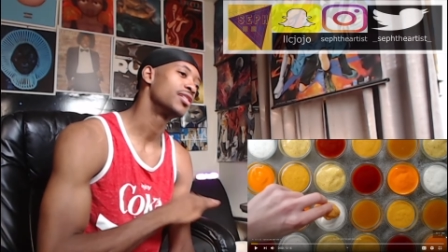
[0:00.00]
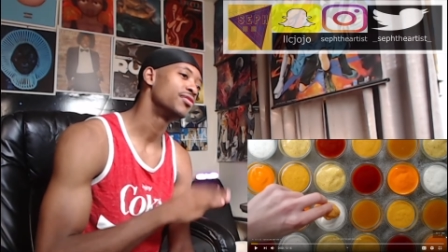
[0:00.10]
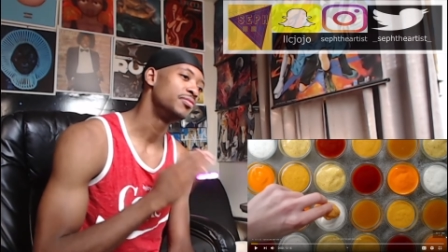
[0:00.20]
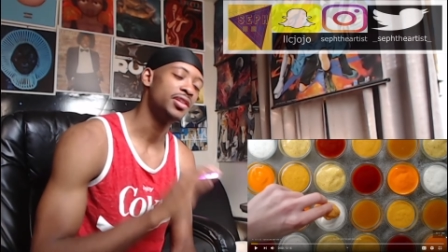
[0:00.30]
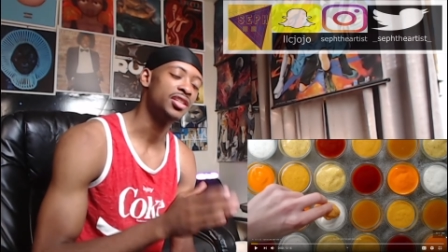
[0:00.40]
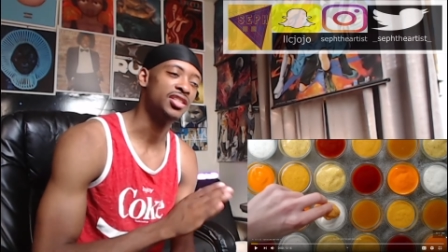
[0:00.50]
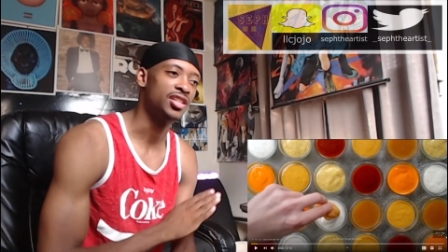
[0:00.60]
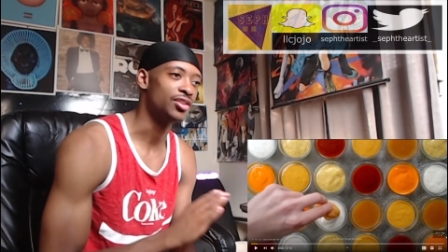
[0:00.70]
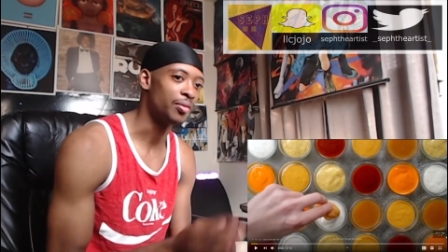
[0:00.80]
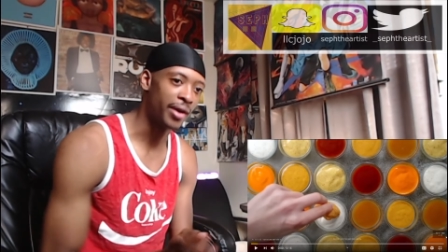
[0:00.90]
with PG
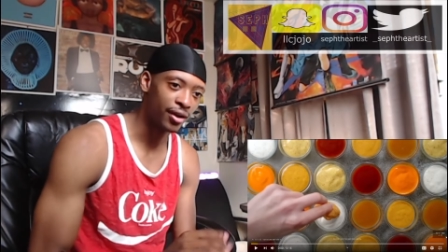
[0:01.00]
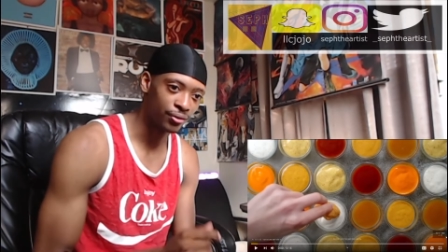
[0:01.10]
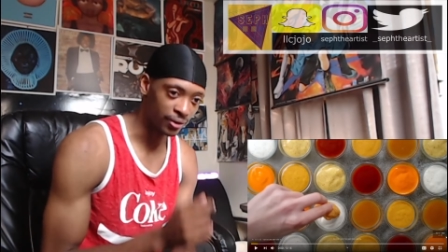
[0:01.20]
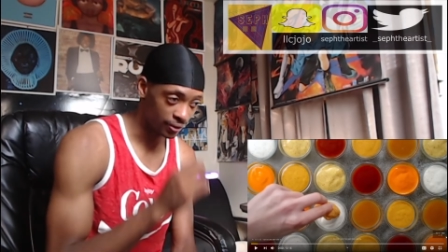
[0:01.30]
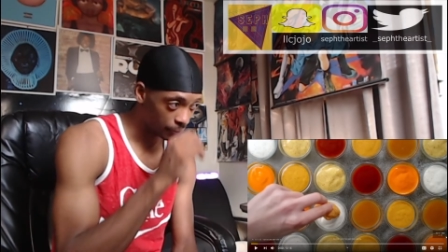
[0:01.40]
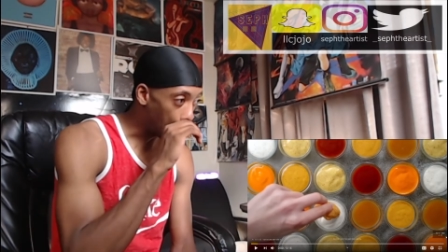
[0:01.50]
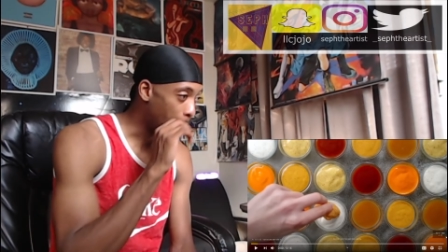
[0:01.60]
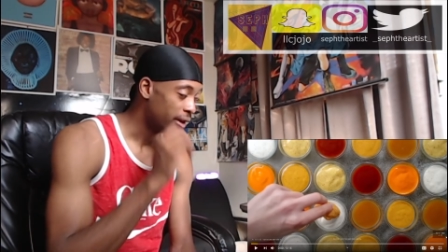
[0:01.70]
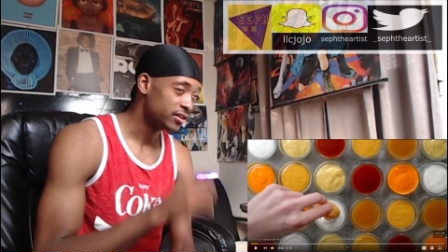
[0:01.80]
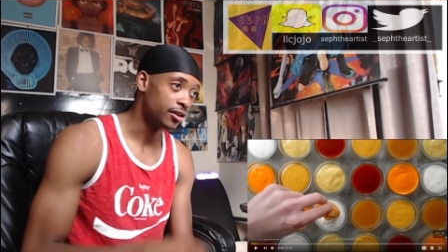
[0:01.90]
no matter what.
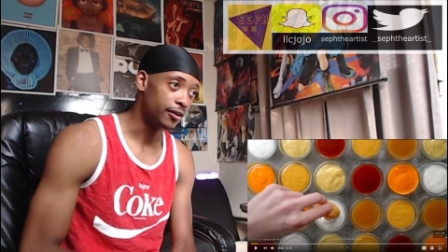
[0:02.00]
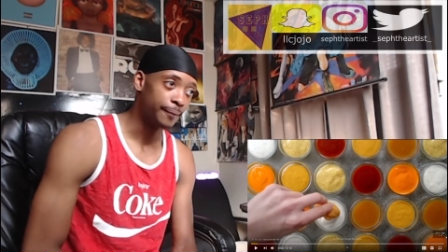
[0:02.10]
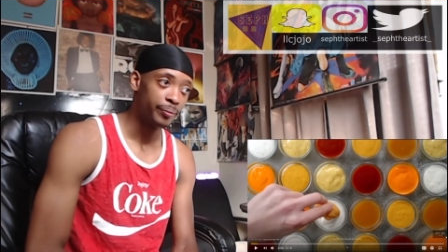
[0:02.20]
So.